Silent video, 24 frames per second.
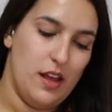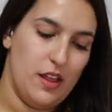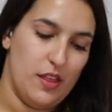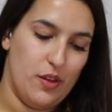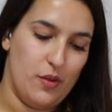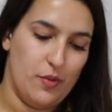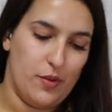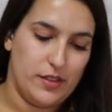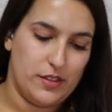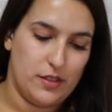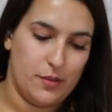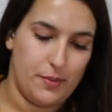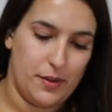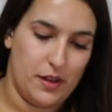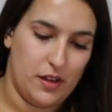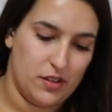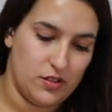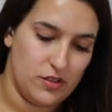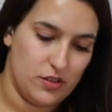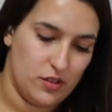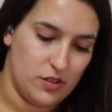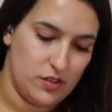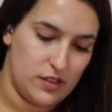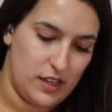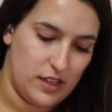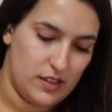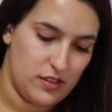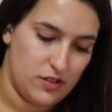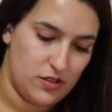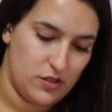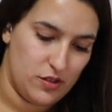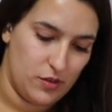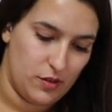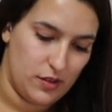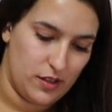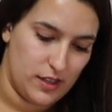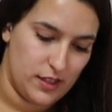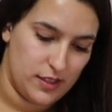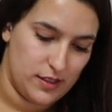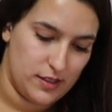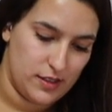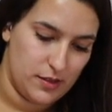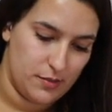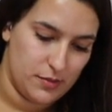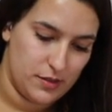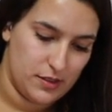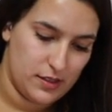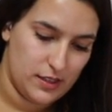The recipe also says to cut
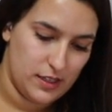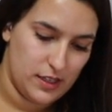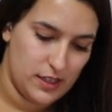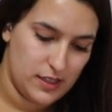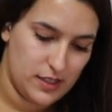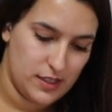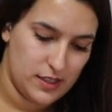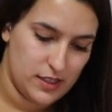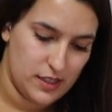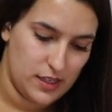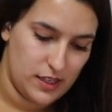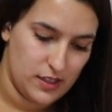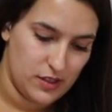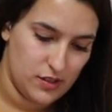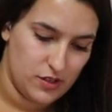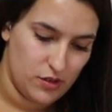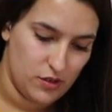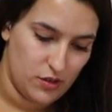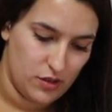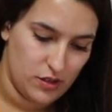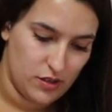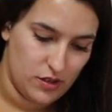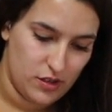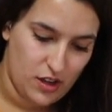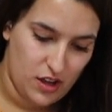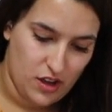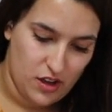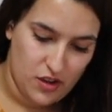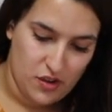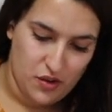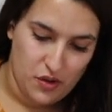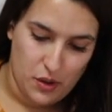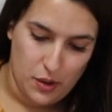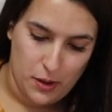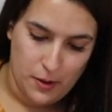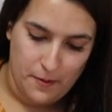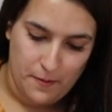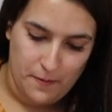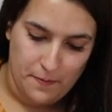some slits into the dough.